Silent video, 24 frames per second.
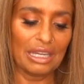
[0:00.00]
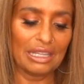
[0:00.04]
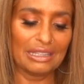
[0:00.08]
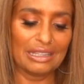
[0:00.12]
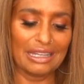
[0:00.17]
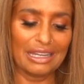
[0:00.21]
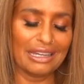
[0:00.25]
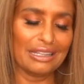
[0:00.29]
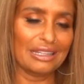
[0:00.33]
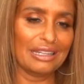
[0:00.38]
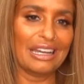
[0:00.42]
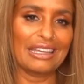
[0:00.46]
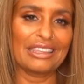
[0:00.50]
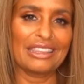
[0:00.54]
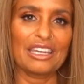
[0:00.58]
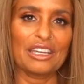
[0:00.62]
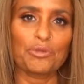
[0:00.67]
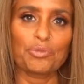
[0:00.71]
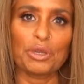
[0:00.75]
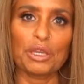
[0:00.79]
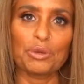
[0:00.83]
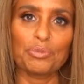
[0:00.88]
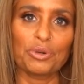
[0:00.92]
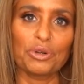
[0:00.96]
That I
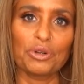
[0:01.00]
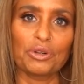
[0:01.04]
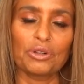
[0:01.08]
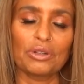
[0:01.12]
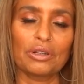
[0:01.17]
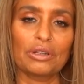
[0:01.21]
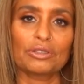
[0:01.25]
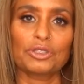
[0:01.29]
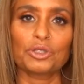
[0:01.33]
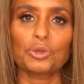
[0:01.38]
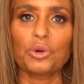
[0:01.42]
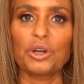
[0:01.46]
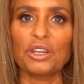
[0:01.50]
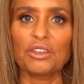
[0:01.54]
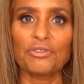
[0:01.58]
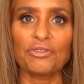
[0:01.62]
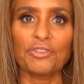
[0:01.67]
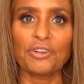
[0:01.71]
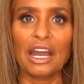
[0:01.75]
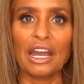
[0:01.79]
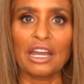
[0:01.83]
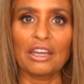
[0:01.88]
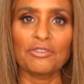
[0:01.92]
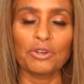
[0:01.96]
think people
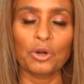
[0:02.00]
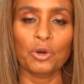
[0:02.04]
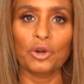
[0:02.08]
25